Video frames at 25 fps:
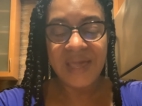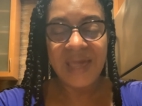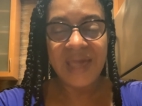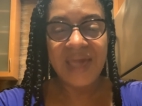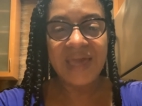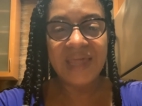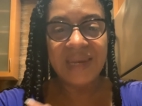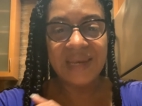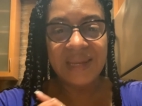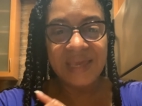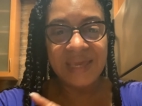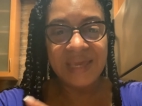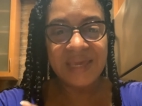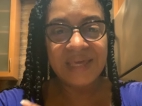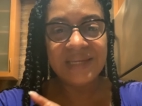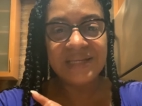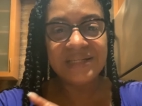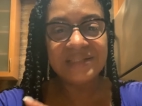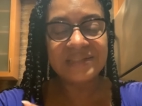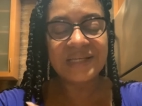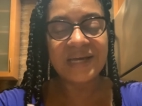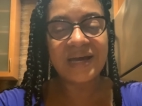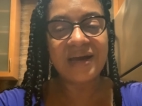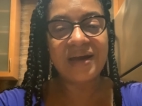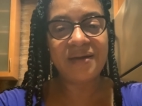And
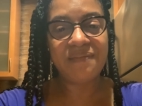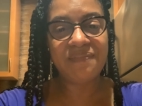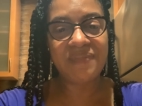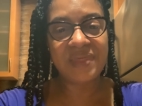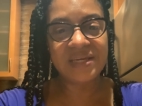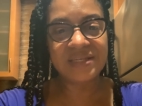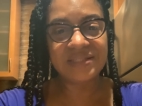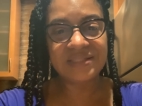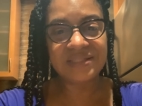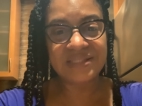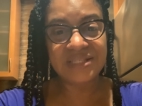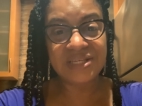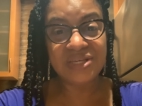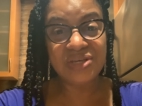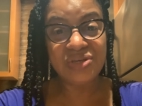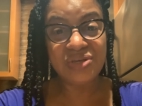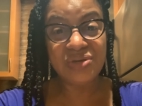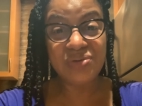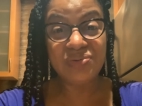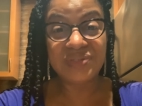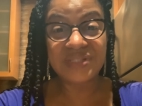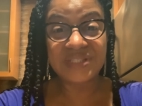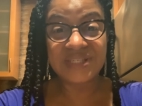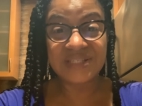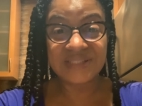anytime they see
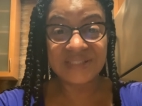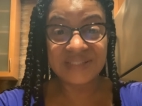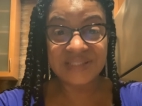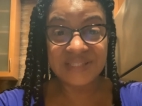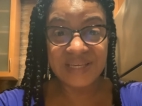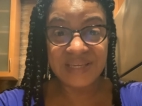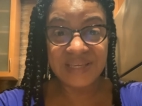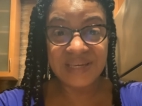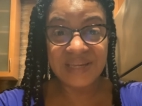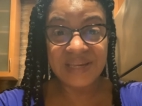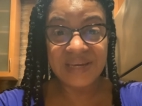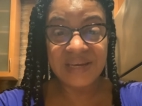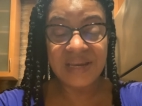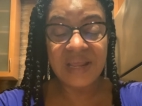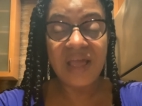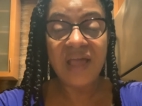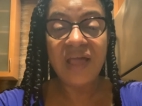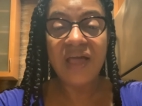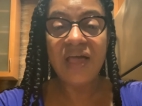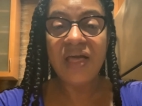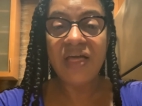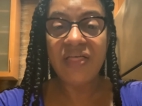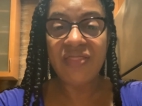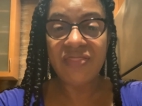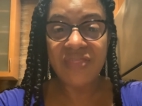you succeeding,
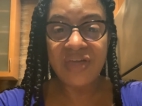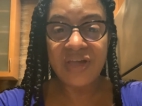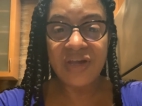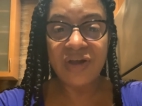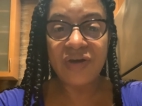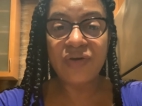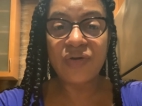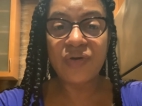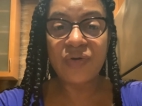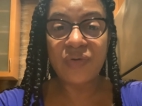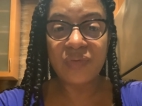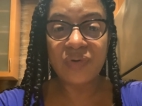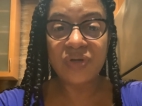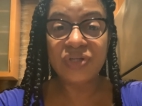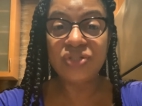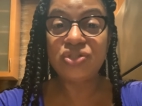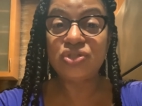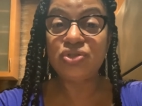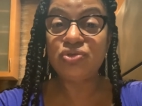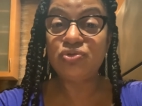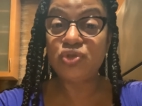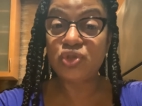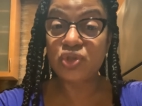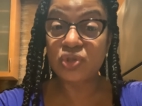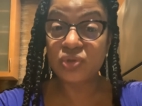they're going
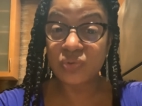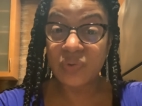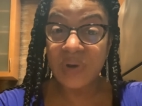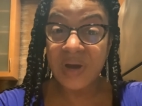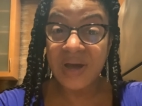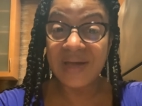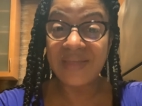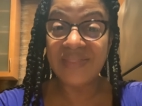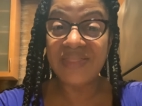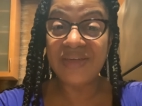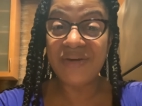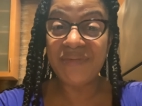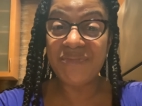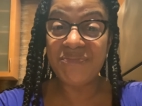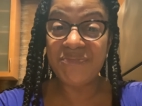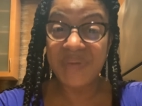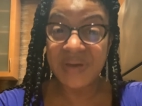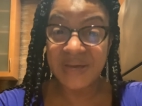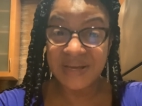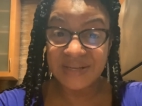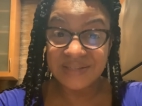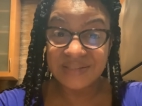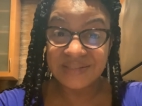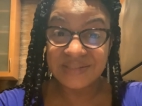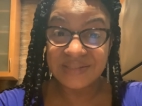to try their
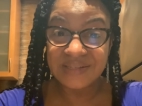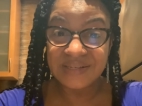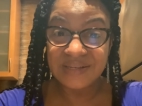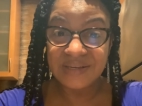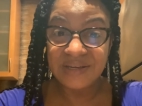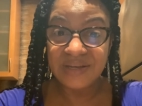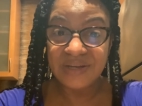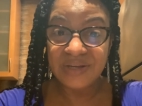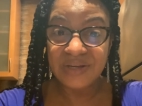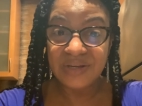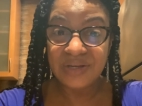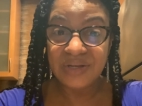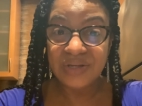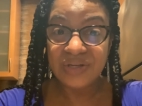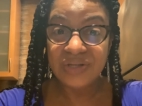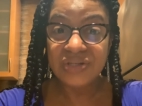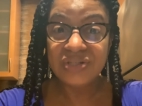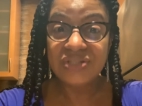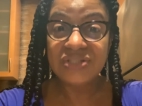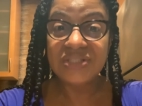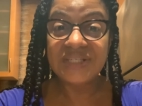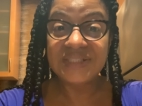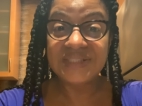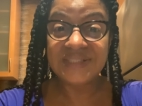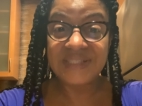best
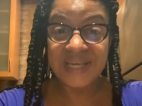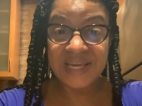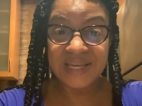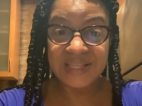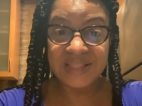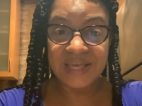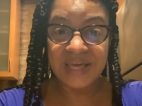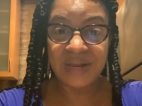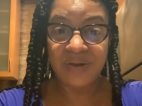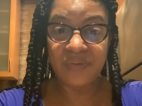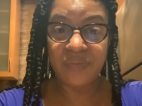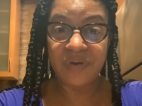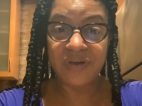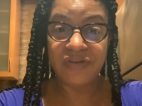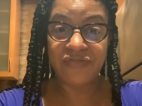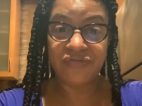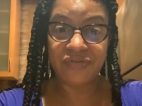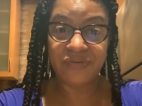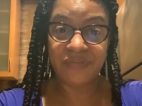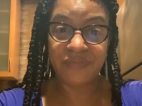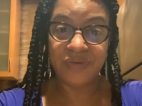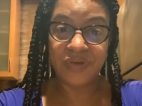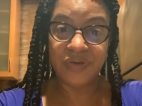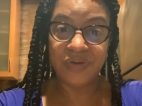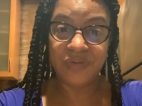to take that away
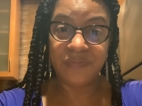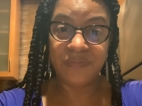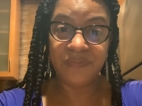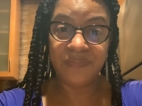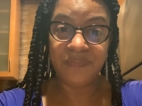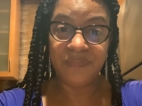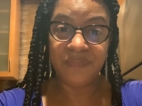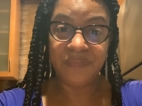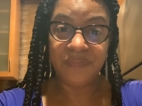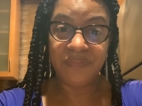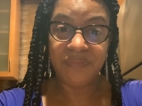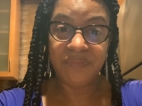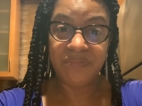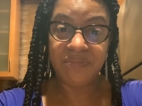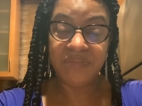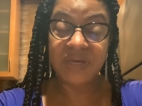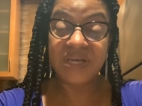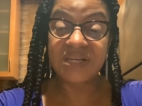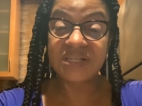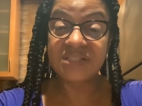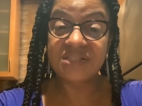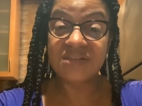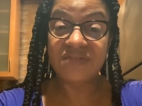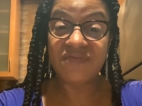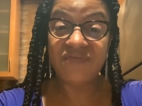from you.
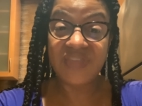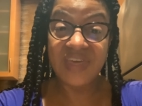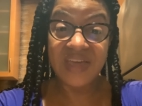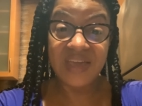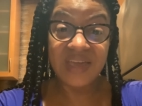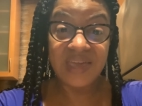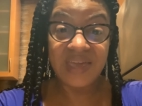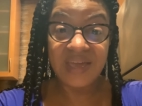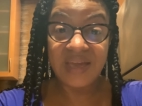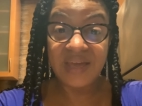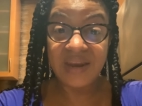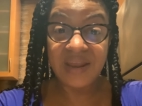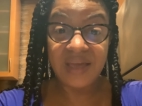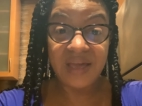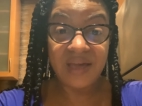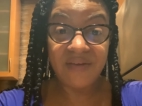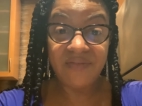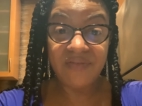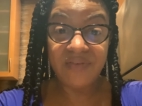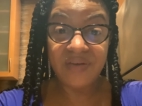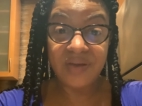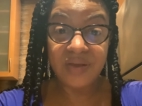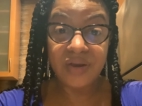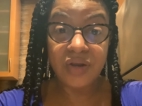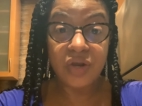Because if they can't have
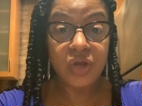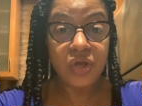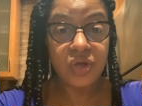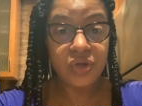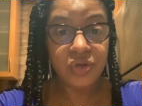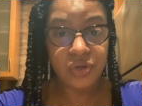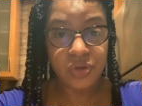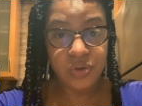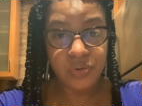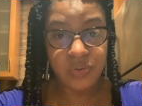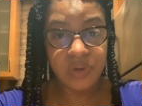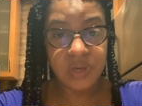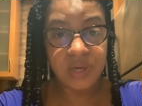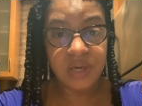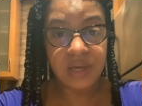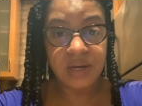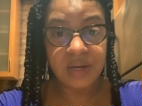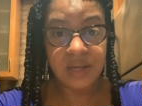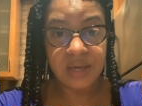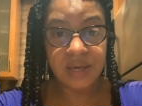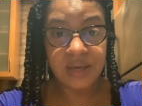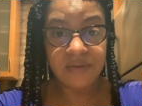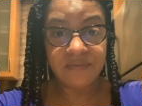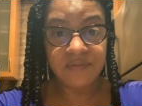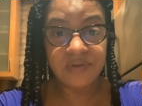it, you can't
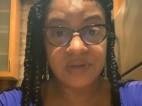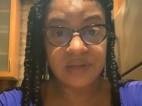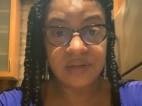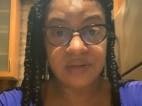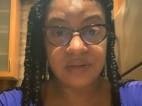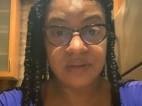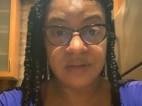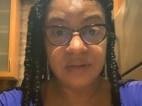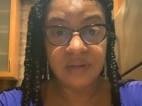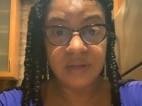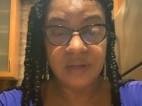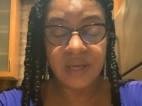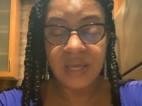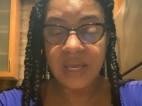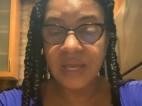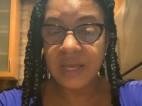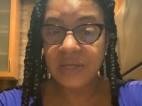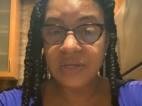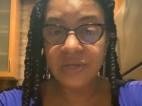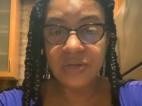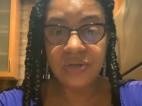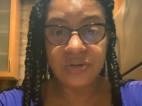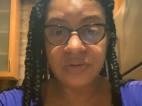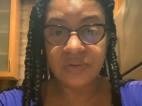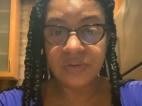have it.
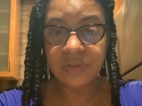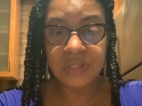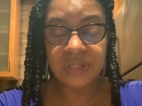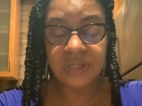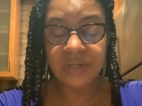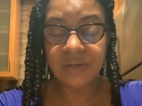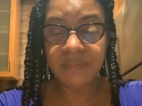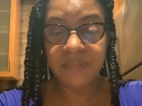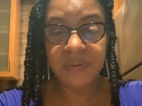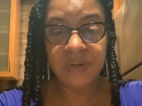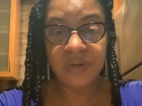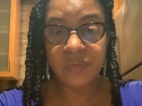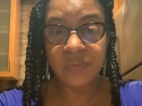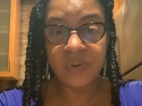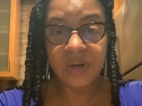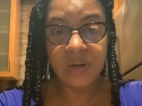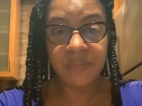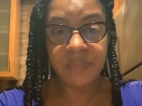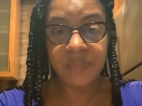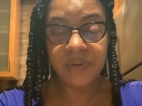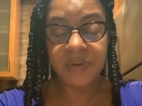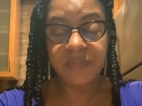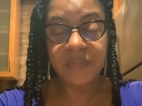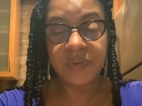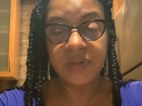And you don't need to be around
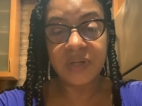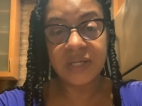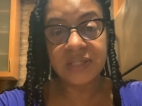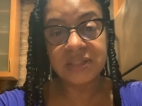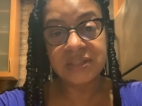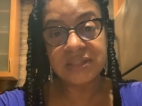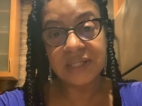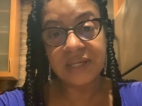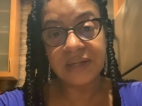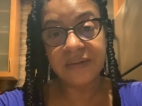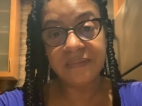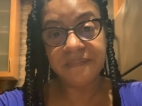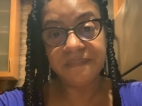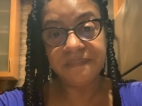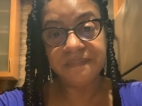people like that.